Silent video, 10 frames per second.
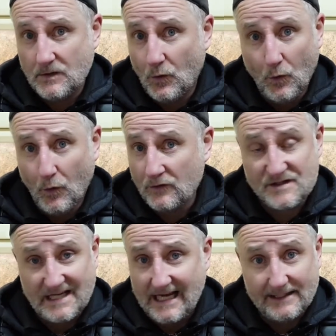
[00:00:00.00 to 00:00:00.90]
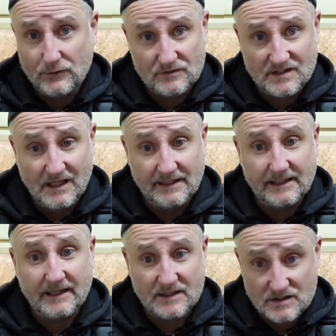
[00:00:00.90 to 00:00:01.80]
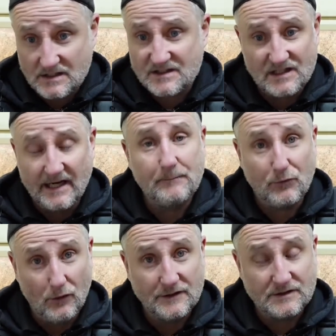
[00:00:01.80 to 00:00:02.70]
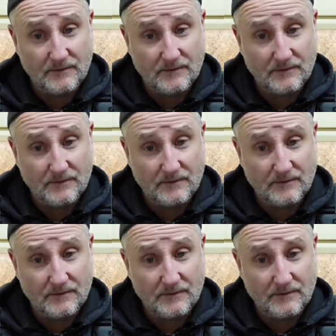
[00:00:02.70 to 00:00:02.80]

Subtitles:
or a Saturday or a Sunday. Same price,